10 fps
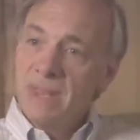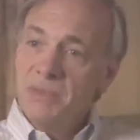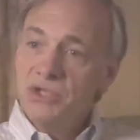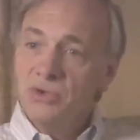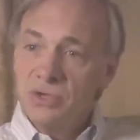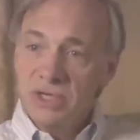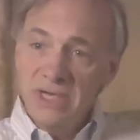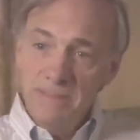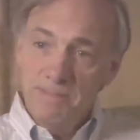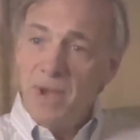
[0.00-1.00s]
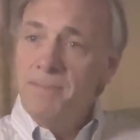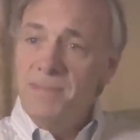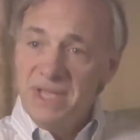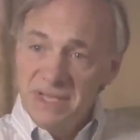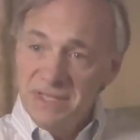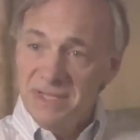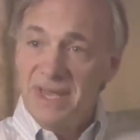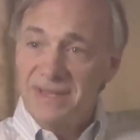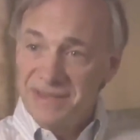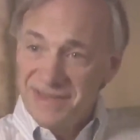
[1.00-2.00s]
That means you're going to keep bumping into
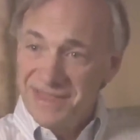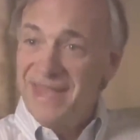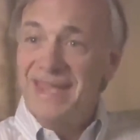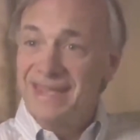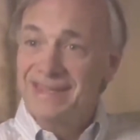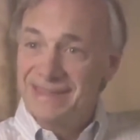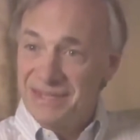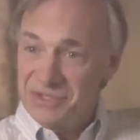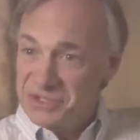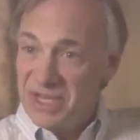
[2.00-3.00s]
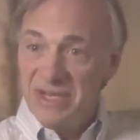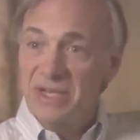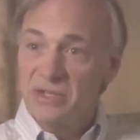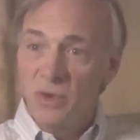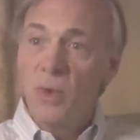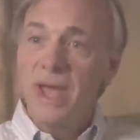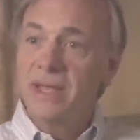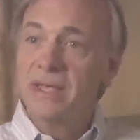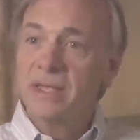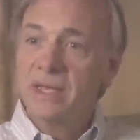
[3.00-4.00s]
that thing that's standing in your
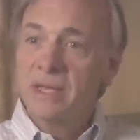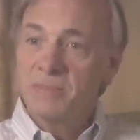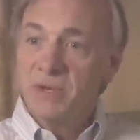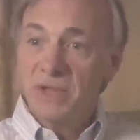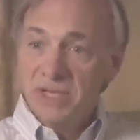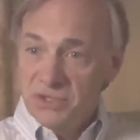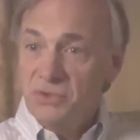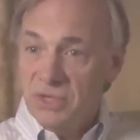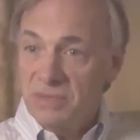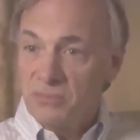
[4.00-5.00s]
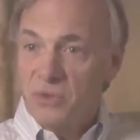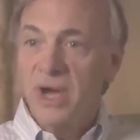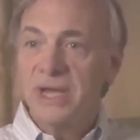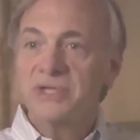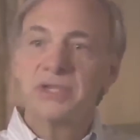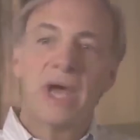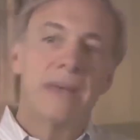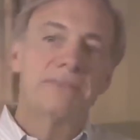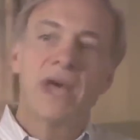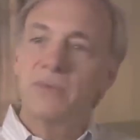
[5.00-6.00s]
way. But unless you can embrace,
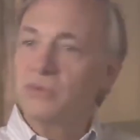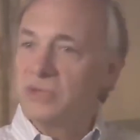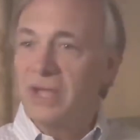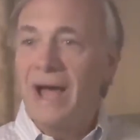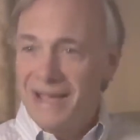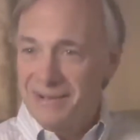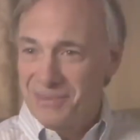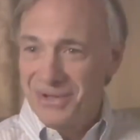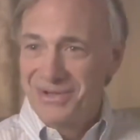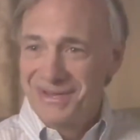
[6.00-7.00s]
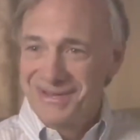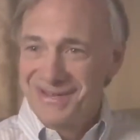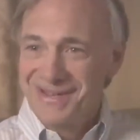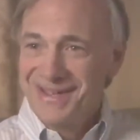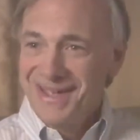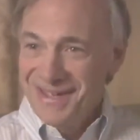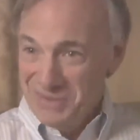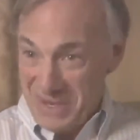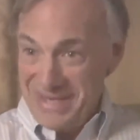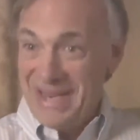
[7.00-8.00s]
I'm not reliable,
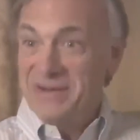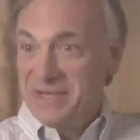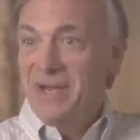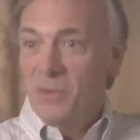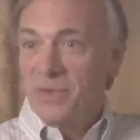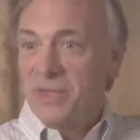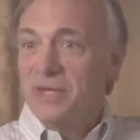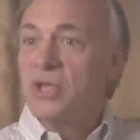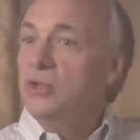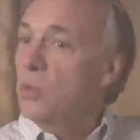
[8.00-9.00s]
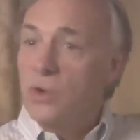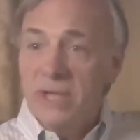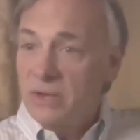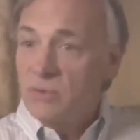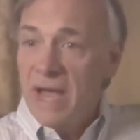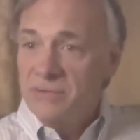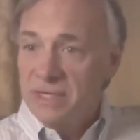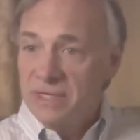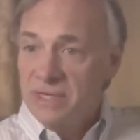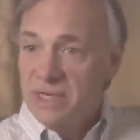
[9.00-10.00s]
right, and deal with it, you won't get
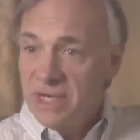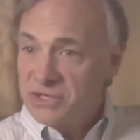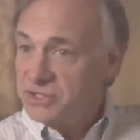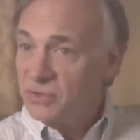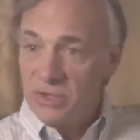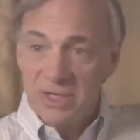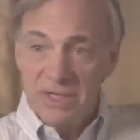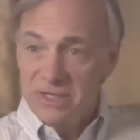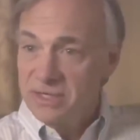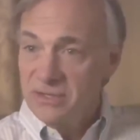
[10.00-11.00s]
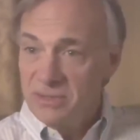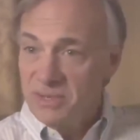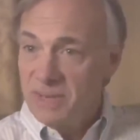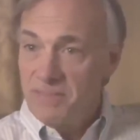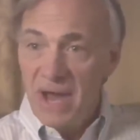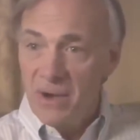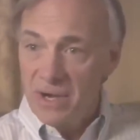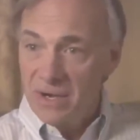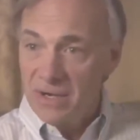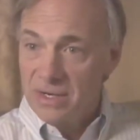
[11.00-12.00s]
around it. It's still going to continue to be a
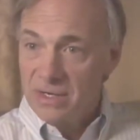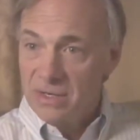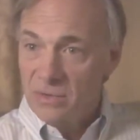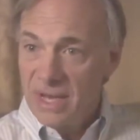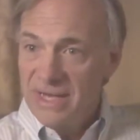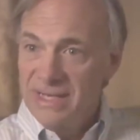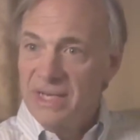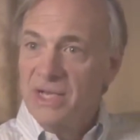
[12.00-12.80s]
barrier, right?